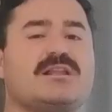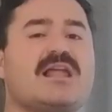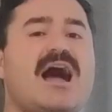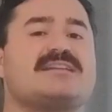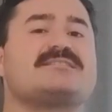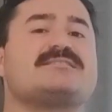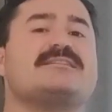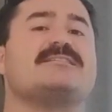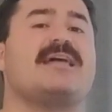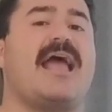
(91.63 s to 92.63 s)
largest
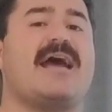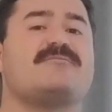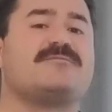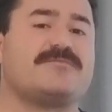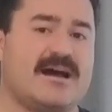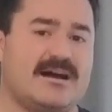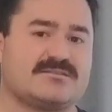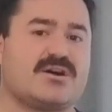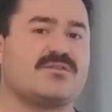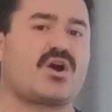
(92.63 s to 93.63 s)
teeth ever
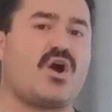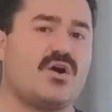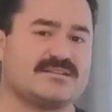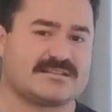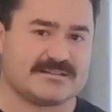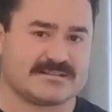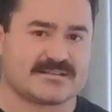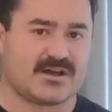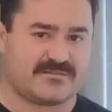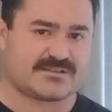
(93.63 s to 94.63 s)
found on the continent
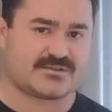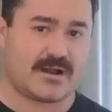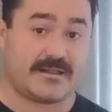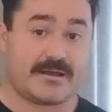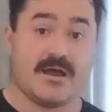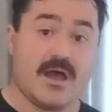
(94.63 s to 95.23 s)
of Australia.